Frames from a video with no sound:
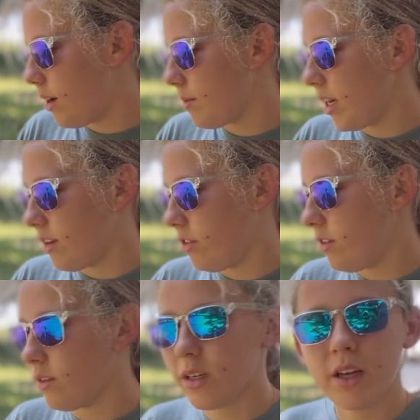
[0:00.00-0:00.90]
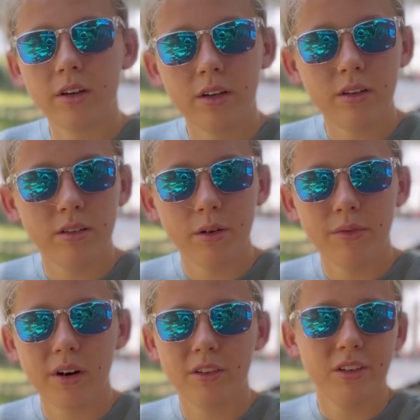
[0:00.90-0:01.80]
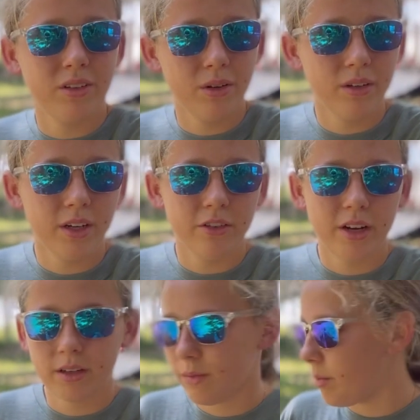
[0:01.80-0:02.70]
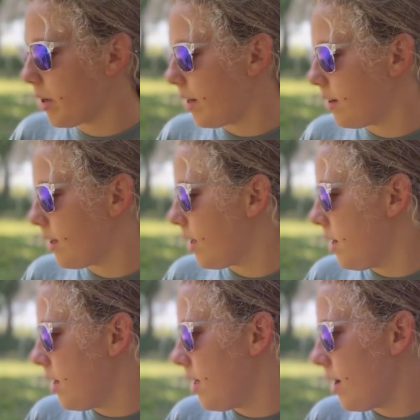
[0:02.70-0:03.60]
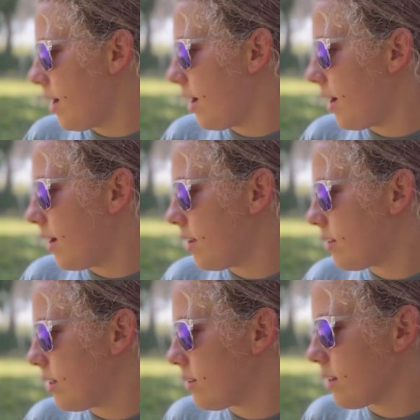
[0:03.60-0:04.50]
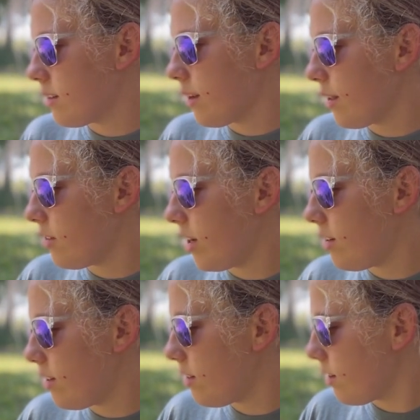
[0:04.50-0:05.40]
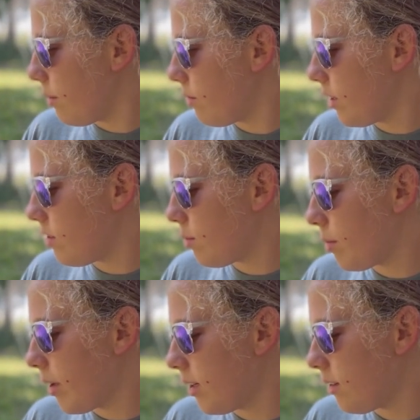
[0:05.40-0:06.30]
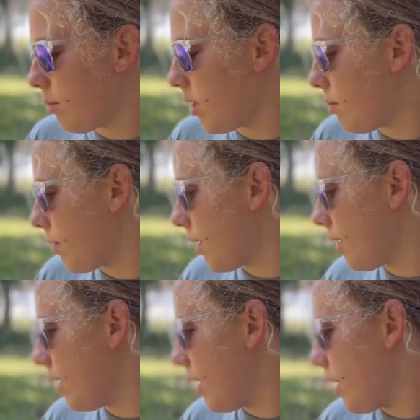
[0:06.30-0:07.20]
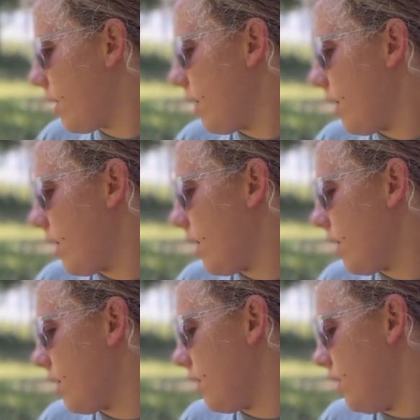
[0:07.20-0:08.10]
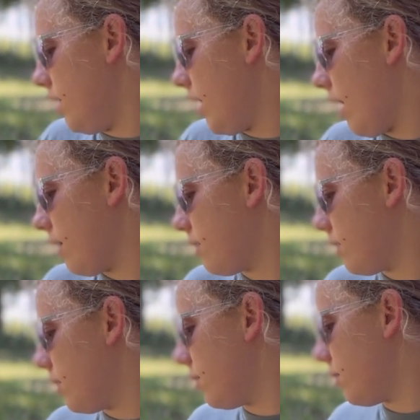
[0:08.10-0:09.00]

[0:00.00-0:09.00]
yeah, she's looking good so far, and she's totally on track to be bred. So as long as nothing changes, hopefully she'll be bred in September. And yeah, so